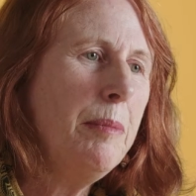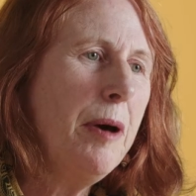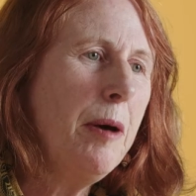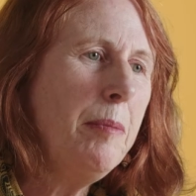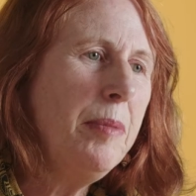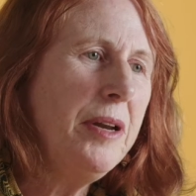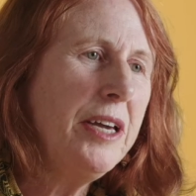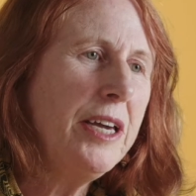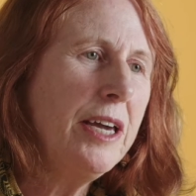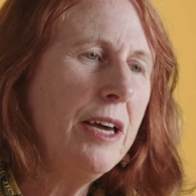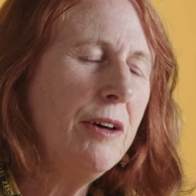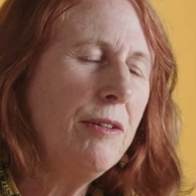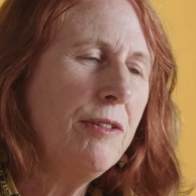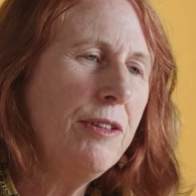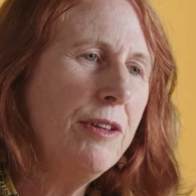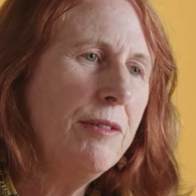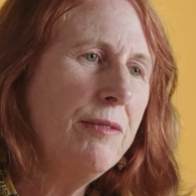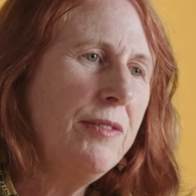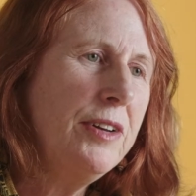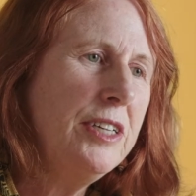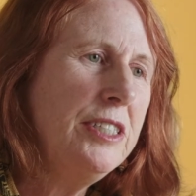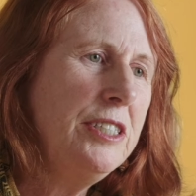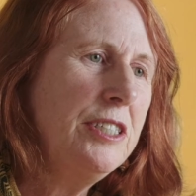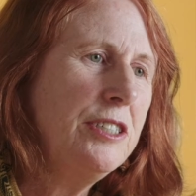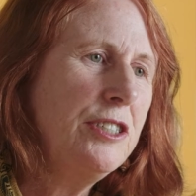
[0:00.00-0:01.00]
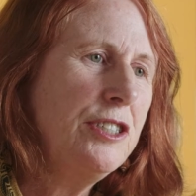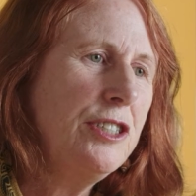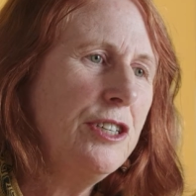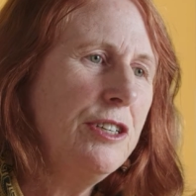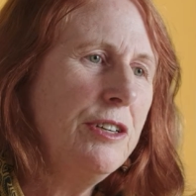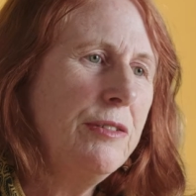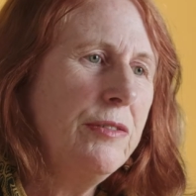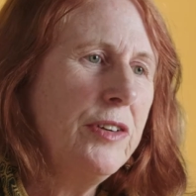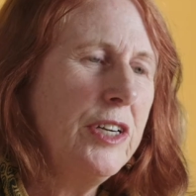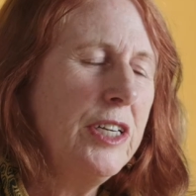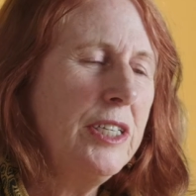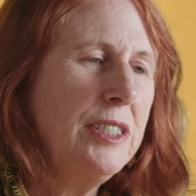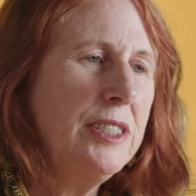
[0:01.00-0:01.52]
Public health at Flinders
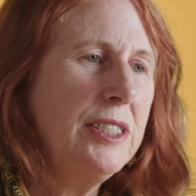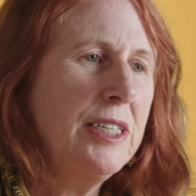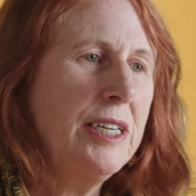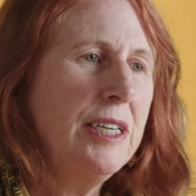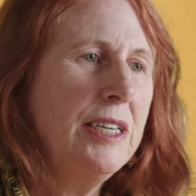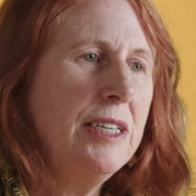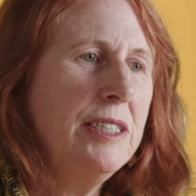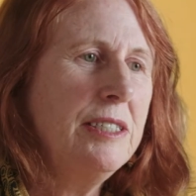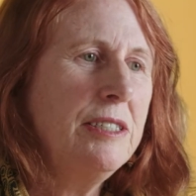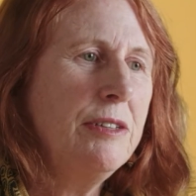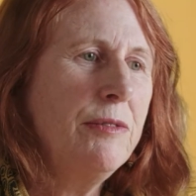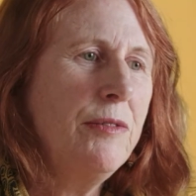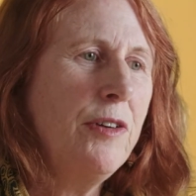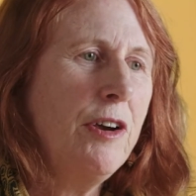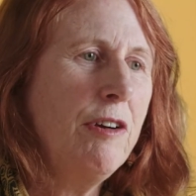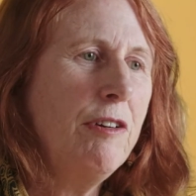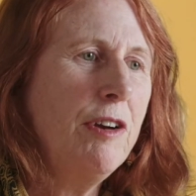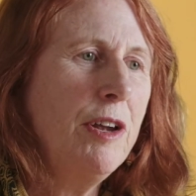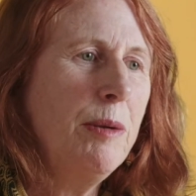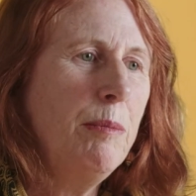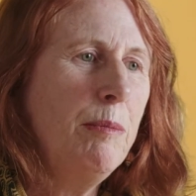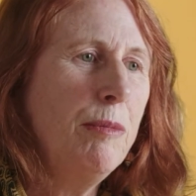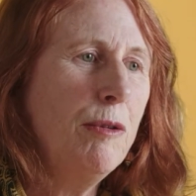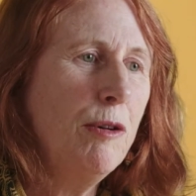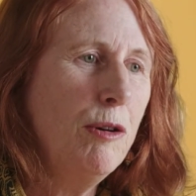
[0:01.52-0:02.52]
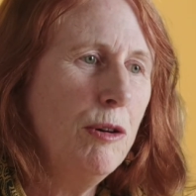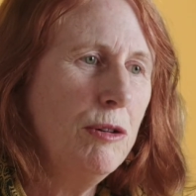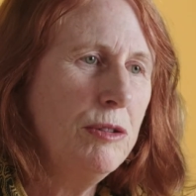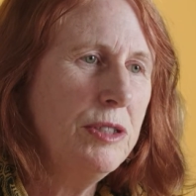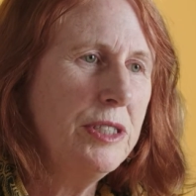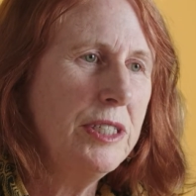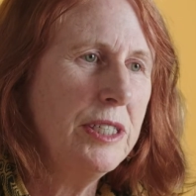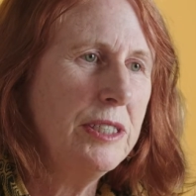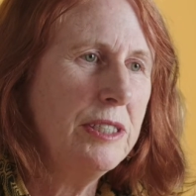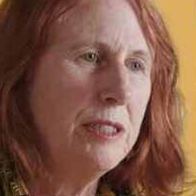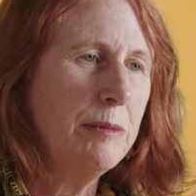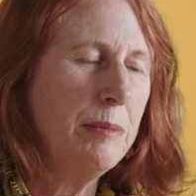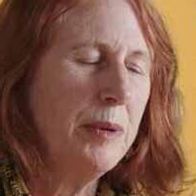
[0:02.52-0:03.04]
University is a very broad
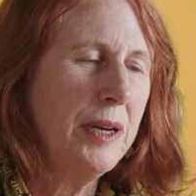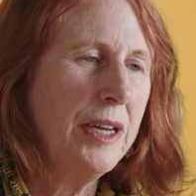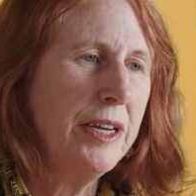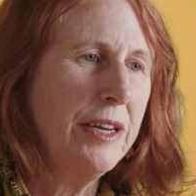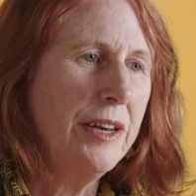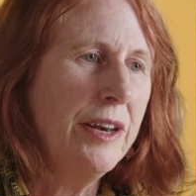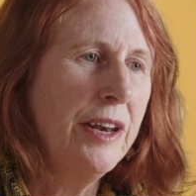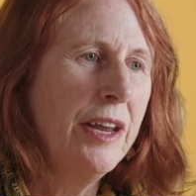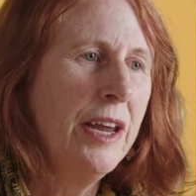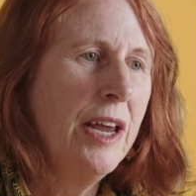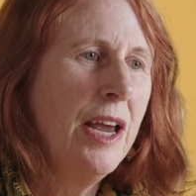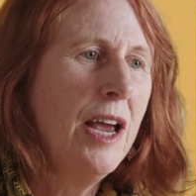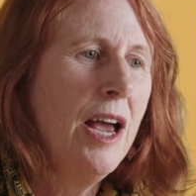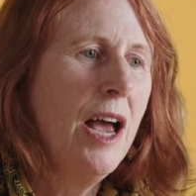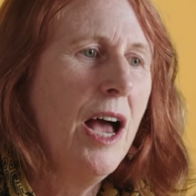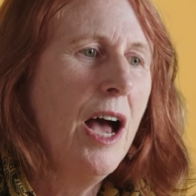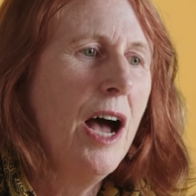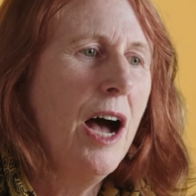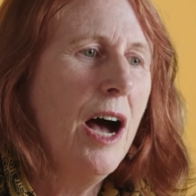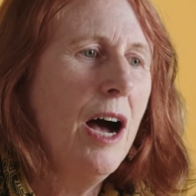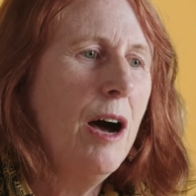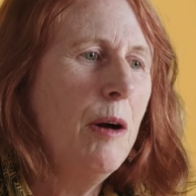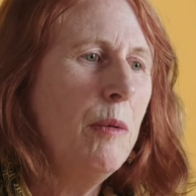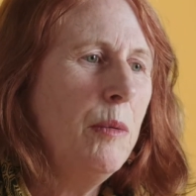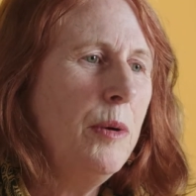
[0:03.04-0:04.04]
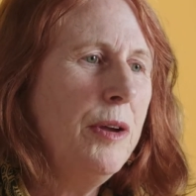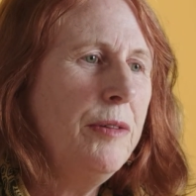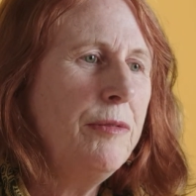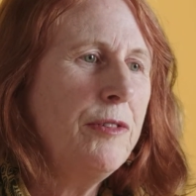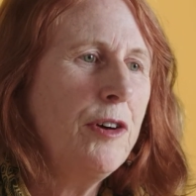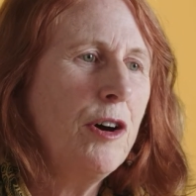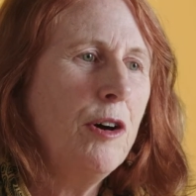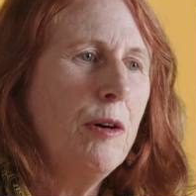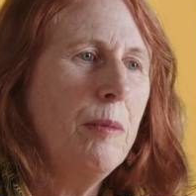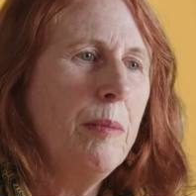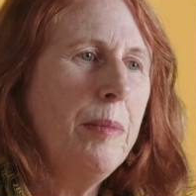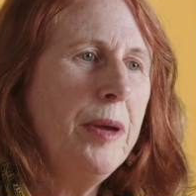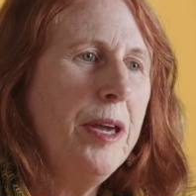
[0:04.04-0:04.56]
discipline. We've
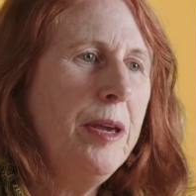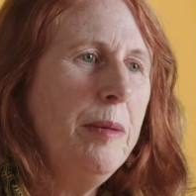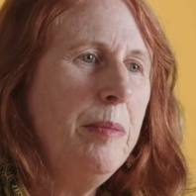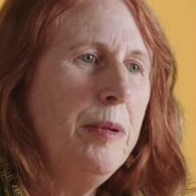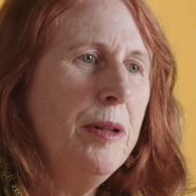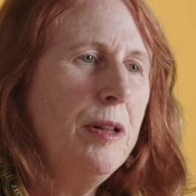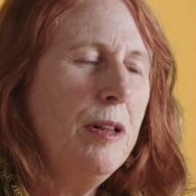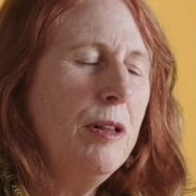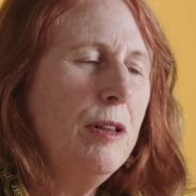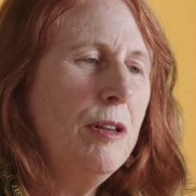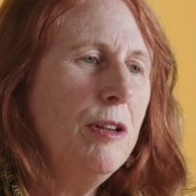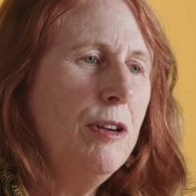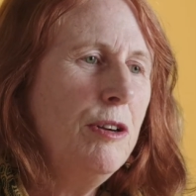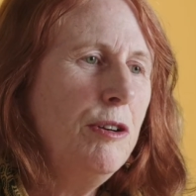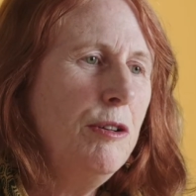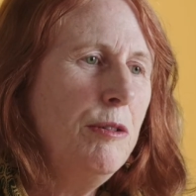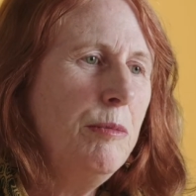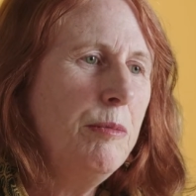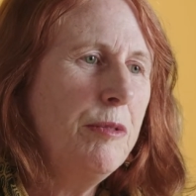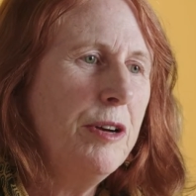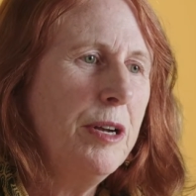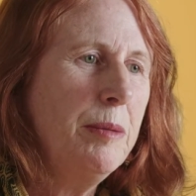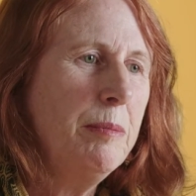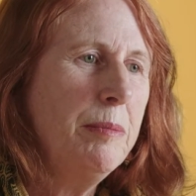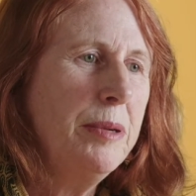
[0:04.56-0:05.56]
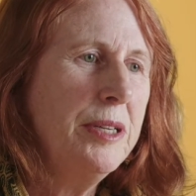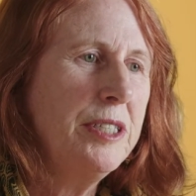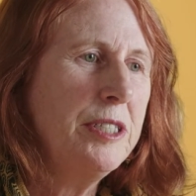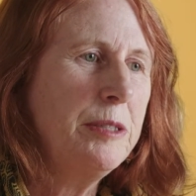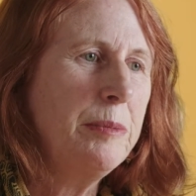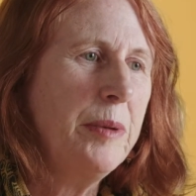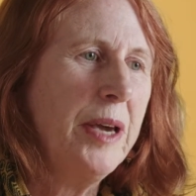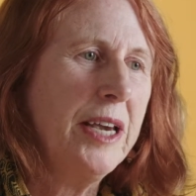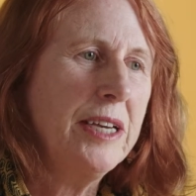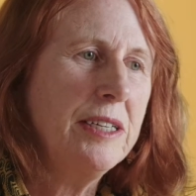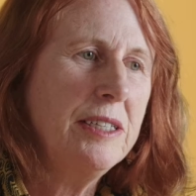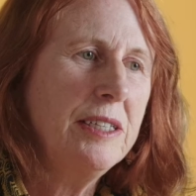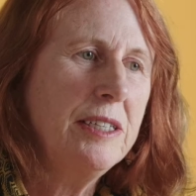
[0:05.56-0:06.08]
got people who bring
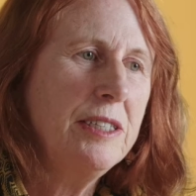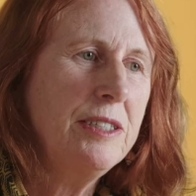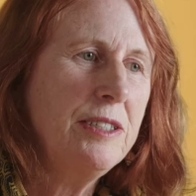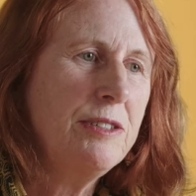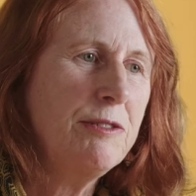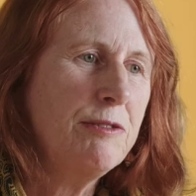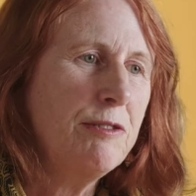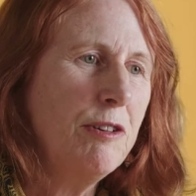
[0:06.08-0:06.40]
perspectives